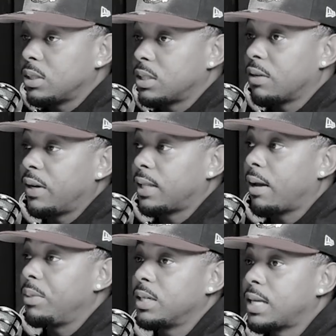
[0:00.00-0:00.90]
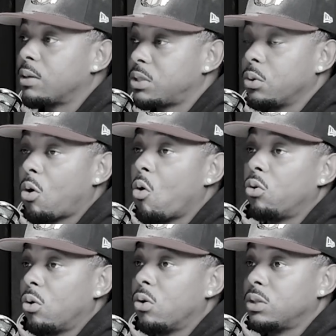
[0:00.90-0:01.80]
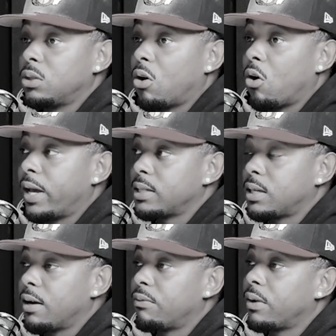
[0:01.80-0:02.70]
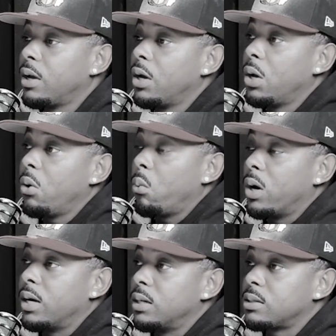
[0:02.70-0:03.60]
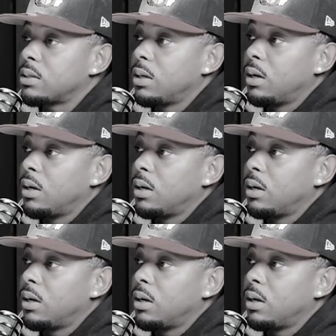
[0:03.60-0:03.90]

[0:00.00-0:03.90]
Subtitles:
stuff like that, because I was still holding on to all that stuff, was